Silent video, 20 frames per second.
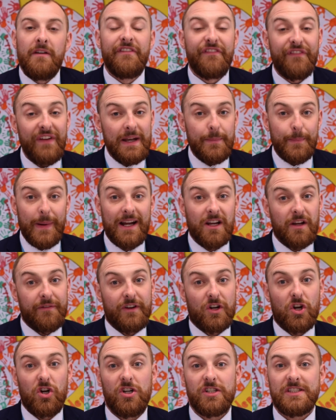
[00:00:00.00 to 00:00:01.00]
Feedback of
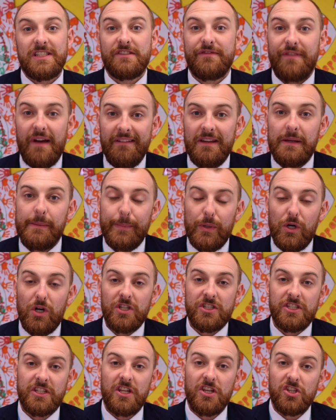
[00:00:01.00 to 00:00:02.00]
the course is very
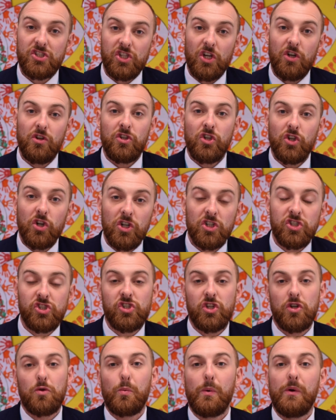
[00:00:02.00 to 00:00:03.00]
important, so your
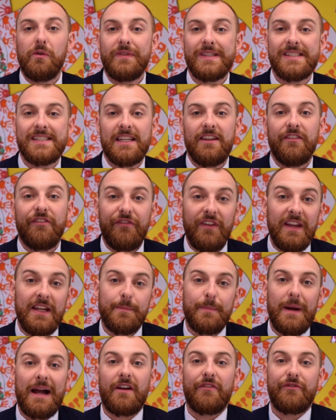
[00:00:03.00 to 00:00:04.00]
student will receive
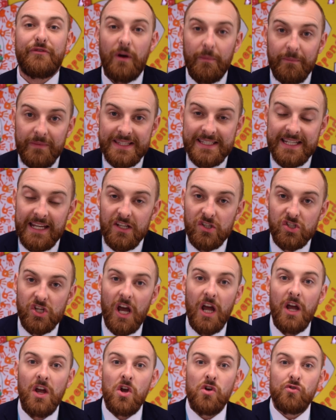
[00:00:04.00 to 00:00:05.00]
feedback from the
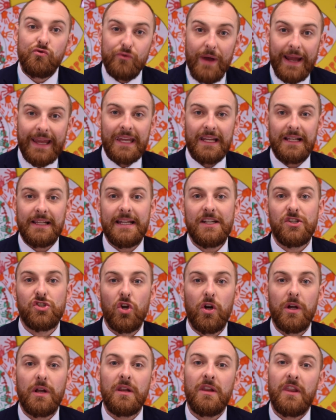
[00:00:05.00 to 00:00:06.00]
teacher regularly
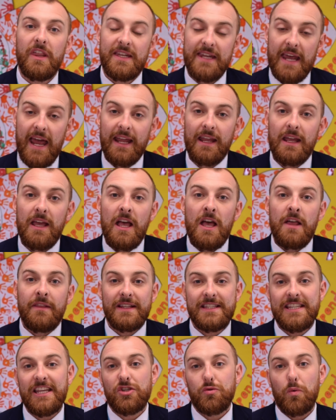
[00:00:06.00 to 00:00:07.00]
during the day.
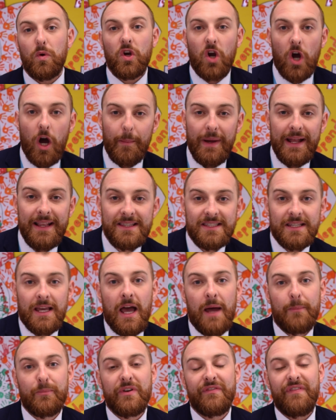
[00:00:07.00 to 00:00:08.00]
The teacher will comment
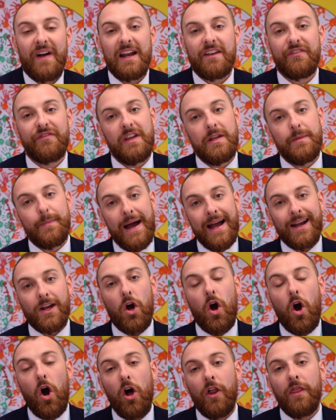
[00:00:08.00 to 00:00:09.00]
and provide feedback
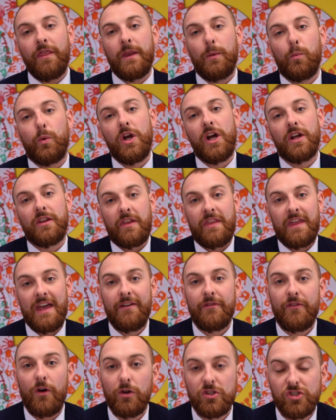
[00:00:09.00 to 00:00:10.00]
on the work that
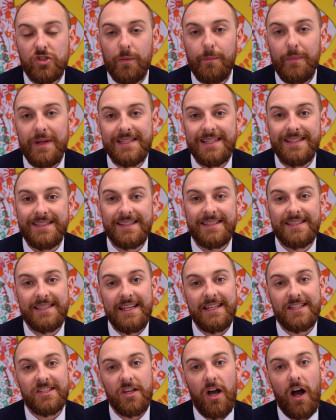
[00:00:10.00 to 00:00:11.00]
they've submitted to
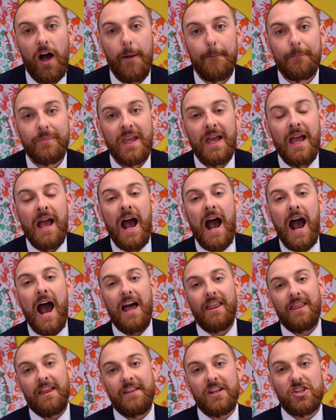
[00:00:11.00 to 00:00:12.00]
Seesaw,
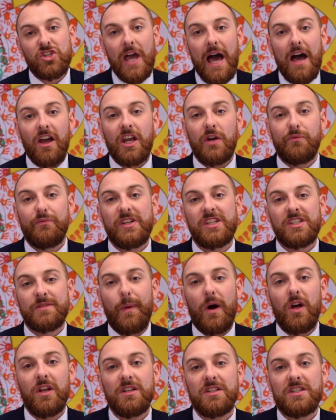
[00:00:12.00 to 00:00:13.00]
and then the child can
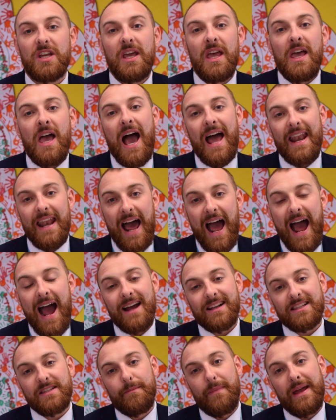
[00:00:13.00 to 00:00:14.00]
respond and
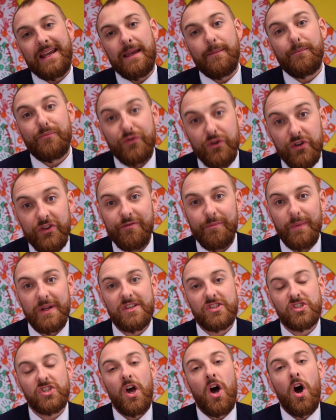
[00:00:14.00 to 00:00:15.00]
act and make
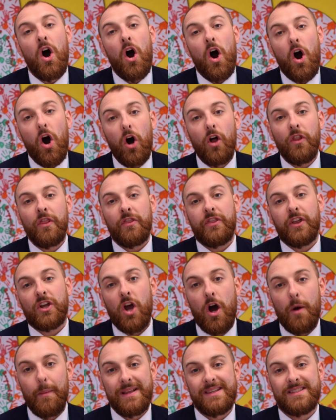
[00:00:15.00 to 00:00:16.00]
improvements on the
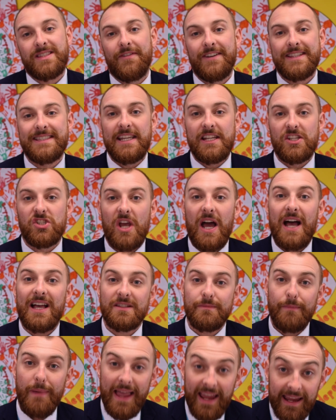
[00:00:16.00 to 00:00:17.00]
comments that the teacher
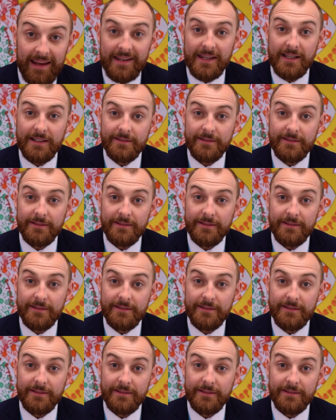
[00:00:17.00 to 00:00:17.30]
has made.